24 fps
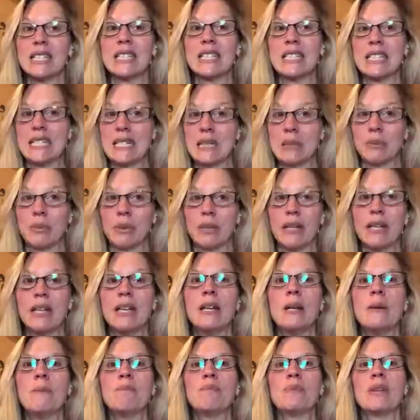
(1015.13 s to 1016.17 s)
deep.
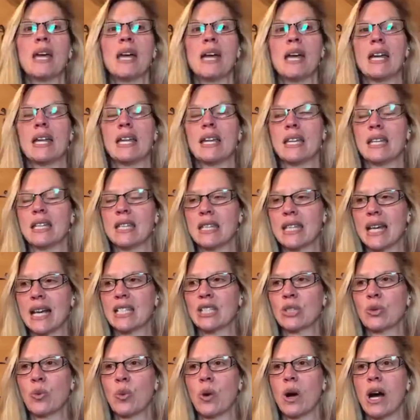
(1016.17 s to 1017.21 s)
And
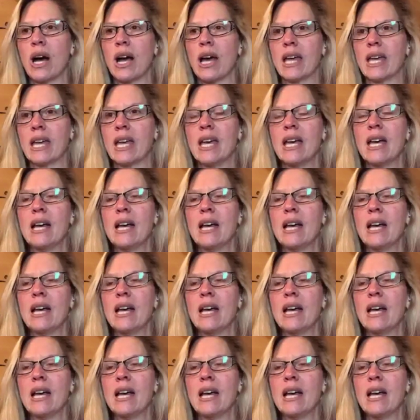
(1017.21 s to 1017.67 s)
that's why